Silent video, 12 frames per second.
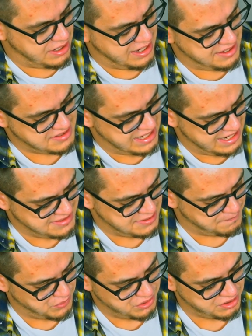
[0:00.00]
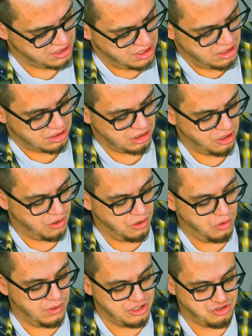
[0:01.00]
has a dimpled
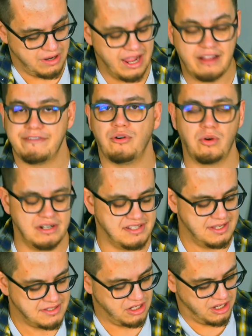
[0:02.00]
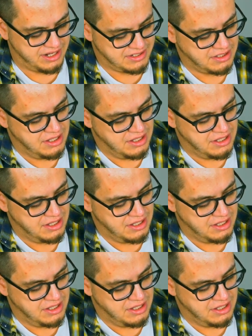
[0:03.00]
low drag forward assist on it.